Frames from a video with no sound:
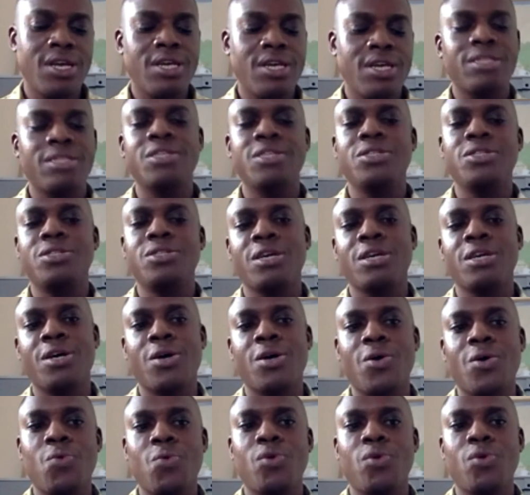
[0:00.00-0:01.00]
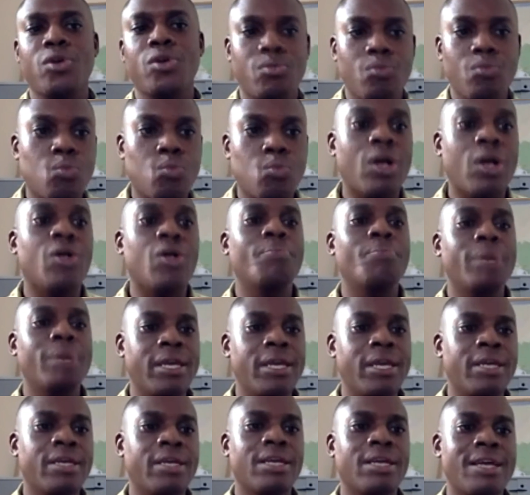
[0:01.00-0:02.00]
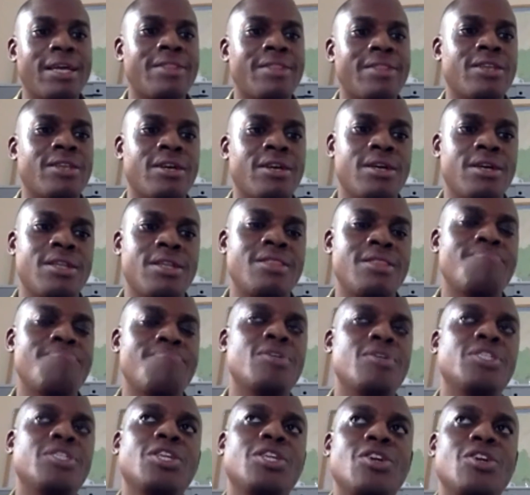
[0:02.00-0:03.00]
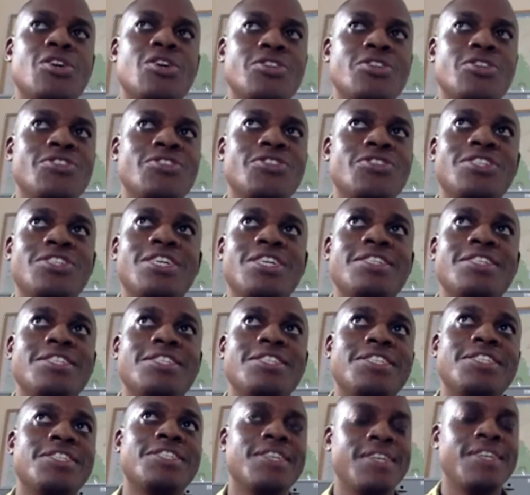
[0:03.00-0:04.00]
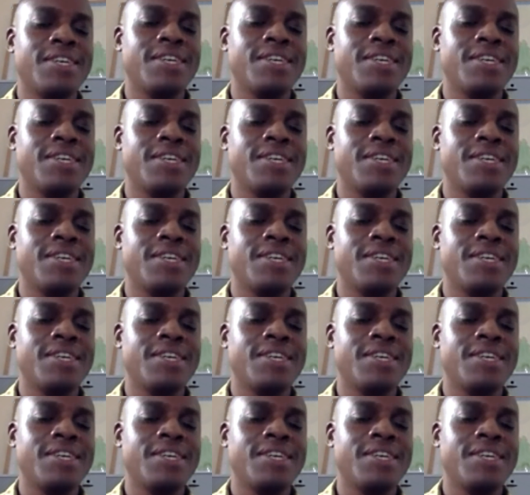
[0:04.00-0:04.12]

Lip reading: this well-being in the much larger sense.